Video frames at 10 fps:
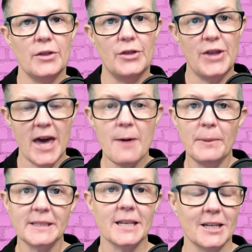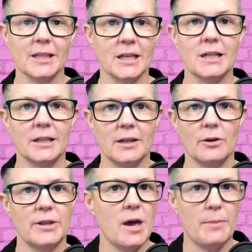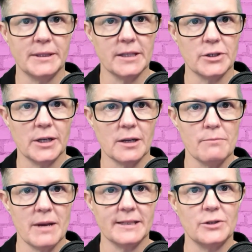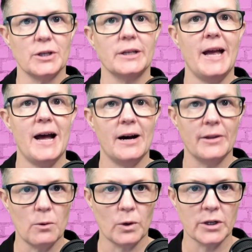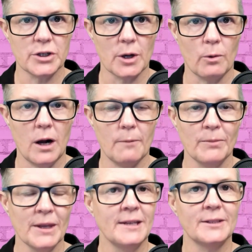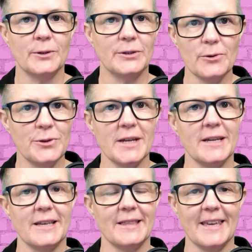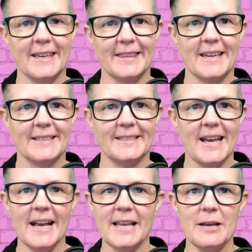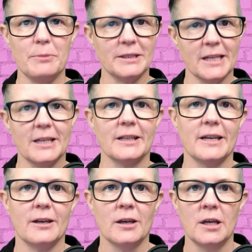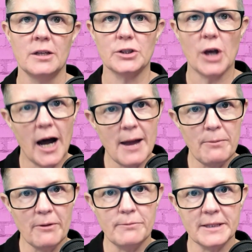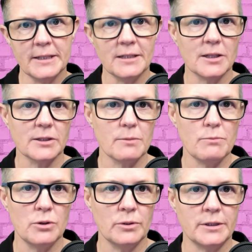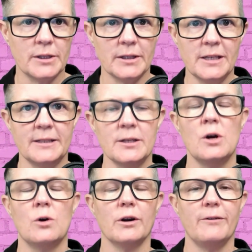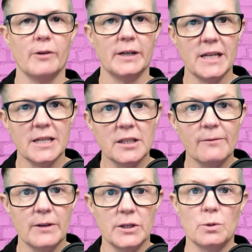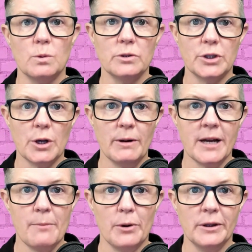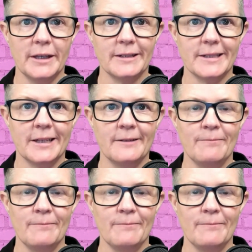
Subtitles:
they're particularly clear on their positioning and messaging and how they want to show up. So I don't think that there's any particular type of business that's immune to this, or if you're an individual showing up on LinkedIn,